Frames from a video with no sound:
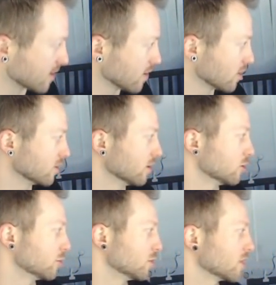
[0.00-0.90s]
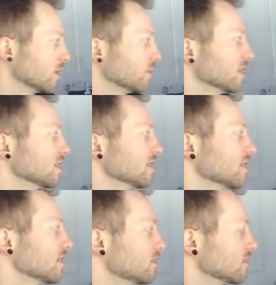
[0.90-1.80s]
they're a global company,
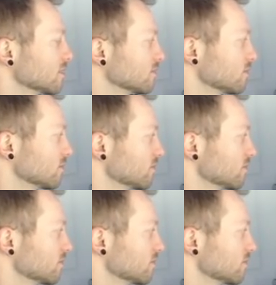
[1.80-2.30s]
they just,